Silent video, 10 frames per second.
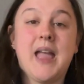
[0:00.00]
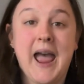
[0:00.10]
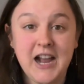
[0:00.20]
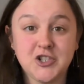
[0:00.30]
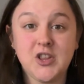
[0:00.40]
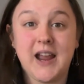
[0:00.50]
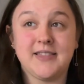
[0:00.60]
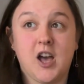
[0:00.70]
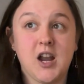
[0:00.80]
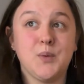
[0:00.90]
actually, I
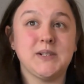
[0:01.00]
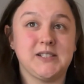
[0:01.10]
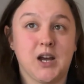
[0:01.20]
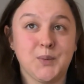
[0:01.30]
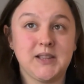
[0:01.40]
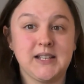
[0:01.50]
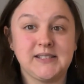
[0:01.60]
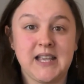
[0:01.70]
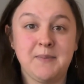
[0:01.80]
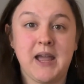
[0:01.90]
thought I was done with this
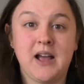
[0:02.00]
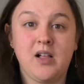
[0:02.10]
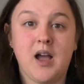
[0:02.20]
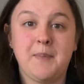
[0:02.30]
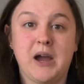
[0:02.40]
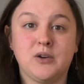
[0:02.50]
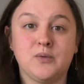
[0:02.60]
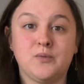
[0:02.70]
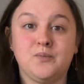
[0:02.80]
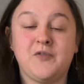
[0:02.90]
email
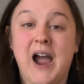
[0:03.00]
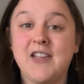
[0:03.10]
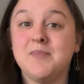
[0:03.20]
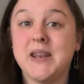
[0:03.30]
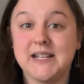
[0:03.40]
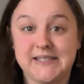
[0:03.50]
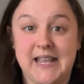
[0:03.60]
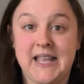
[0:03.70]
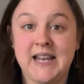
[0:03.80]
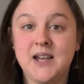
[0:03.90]
about 5 minutes
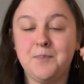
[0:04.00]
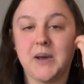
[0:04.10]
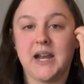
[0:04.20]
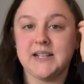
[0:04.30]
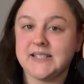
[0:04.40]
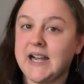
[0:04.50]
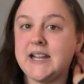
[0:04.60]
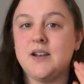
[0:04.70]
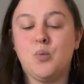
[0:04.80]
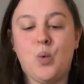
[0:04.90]
in, but I
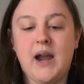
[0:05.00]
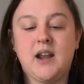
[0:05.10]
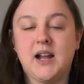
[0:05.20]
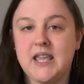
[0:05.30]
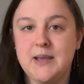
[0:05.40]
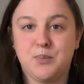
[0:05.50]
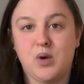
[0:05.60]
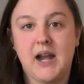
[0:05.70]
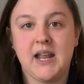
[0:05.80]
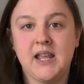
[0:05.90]
decided why not keep
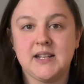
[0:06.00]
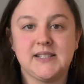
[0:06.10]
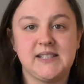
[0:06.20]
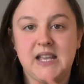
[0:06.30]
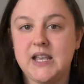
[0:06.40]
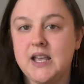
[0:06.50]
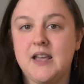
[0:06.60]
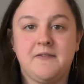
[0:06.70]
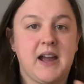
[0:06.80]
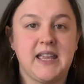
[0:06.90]
writing and see
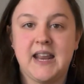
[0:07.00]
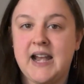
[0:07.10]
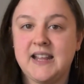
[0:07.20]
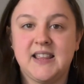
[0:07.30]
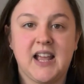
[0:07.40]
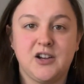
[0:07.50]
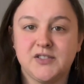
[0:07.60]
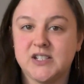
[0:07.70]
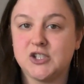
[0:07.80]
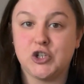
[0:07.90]
if I get anything else
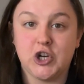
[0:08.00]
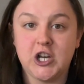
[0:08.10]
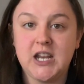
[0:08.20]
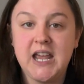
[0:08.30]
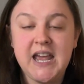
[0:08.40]
that's good